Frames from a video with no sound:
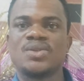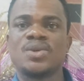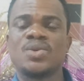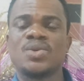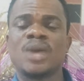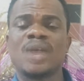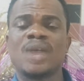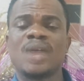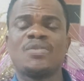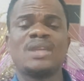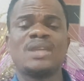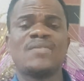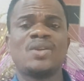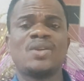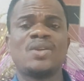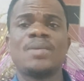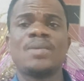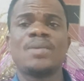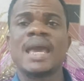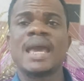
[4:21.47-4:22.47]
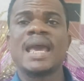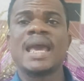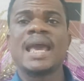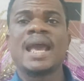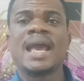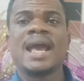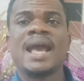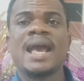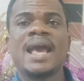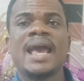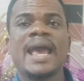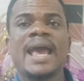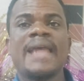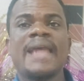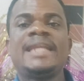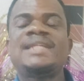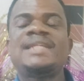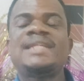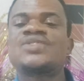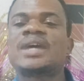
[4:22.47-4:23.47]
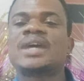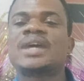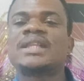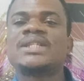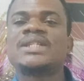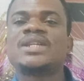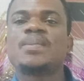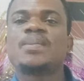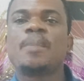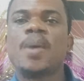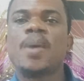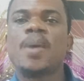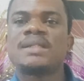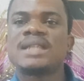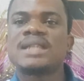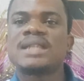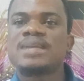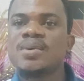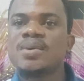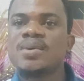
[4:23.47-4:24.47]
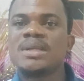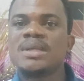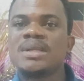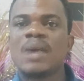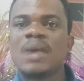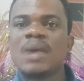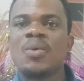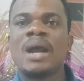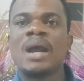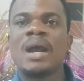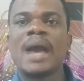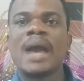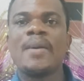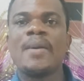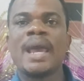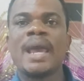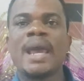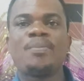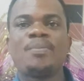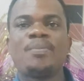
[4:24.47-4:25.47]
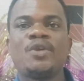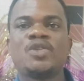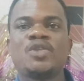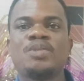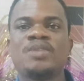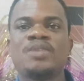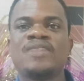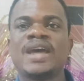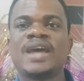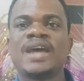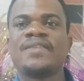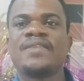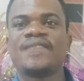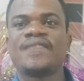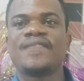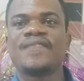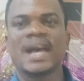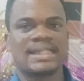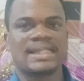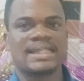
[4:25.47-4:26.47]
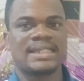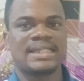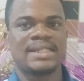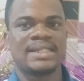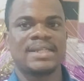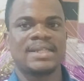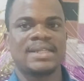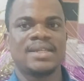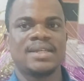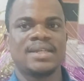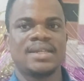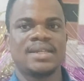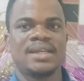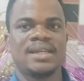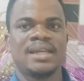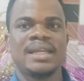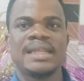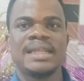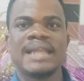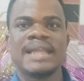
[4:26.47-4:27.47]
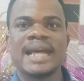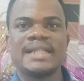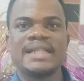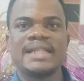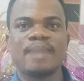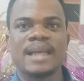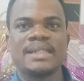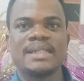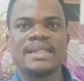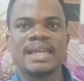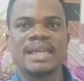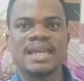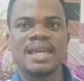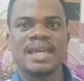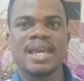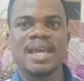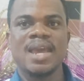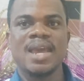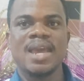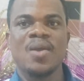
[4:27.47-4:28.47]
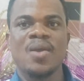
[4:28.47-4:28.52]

So you have to develop any strategy possible that will help you to be very fast in that part A.